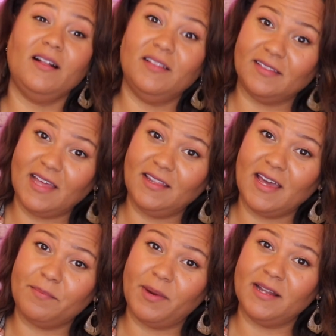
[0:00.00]
click that
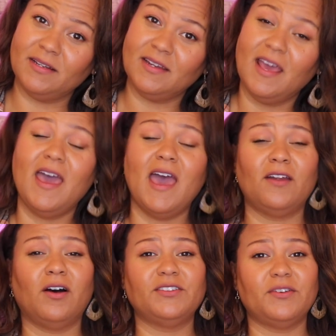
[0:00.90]
like button
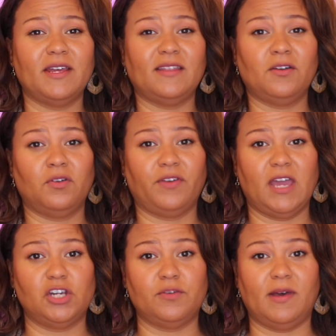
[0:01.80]
and also hit that
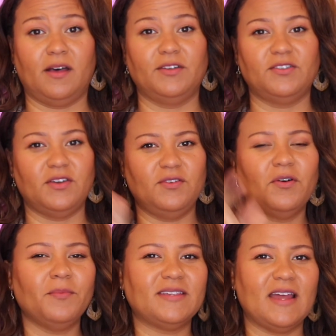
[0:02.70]
notification bell so that you
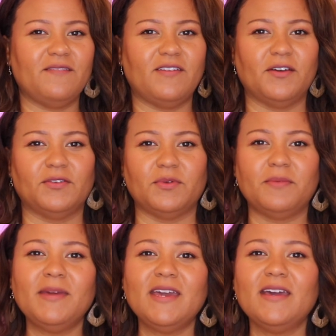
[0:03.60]
don't miss any videos
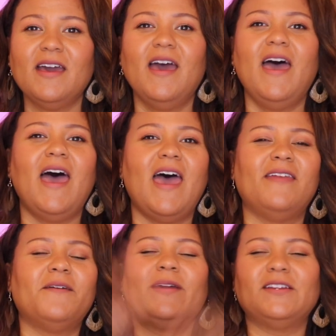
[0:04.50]
with me
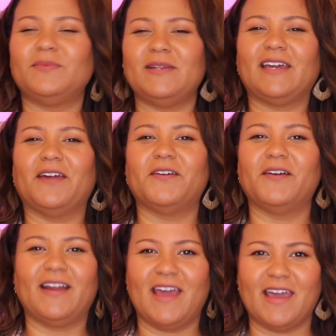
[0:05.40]
and that we can just be together
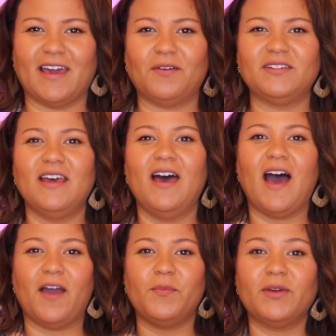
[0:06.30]
and hang out.
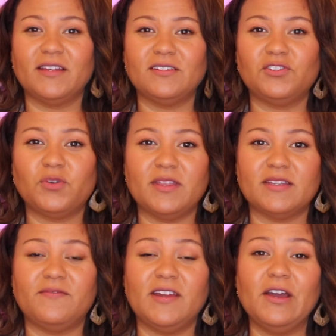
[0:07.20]
I hope you guys enjoy
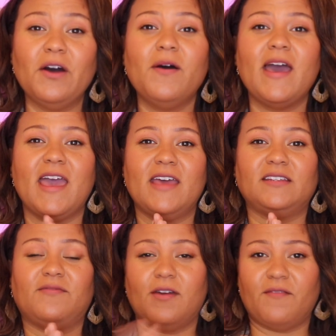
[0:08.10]
this video
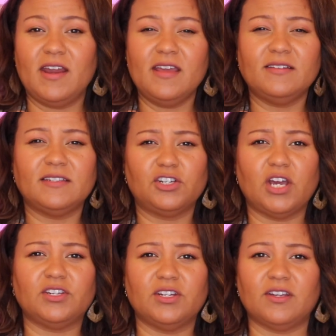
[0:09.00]
and if you have any
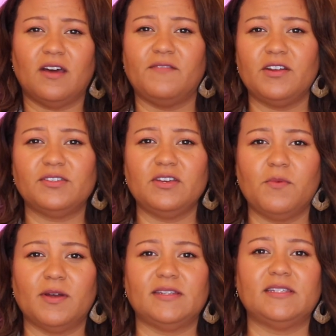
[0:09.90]
suggestions on videos that
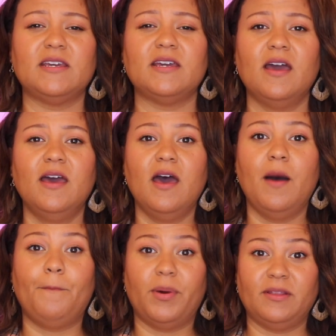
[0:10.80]
you want to see,
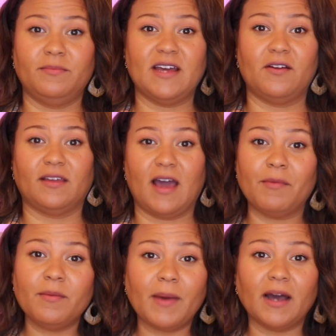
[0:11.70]
put them down in the
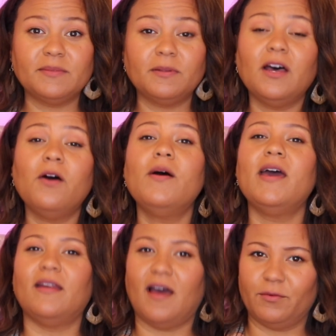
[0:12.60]
comment box below
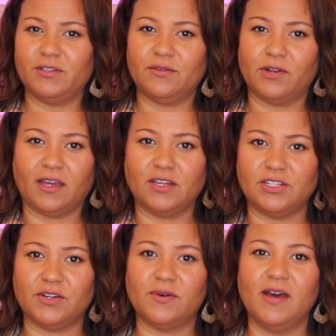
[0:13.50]
and I will see what I can
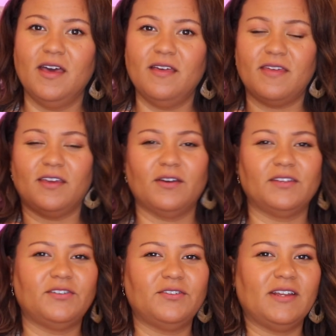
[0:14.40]
do. Thank you
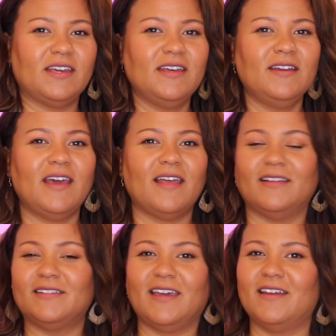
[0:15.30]
guys for tuning in and
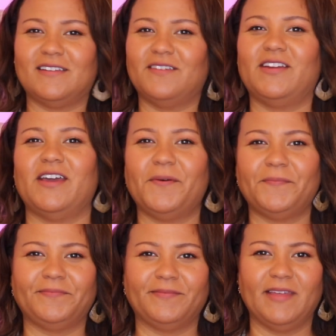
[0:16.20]
let's get into the video.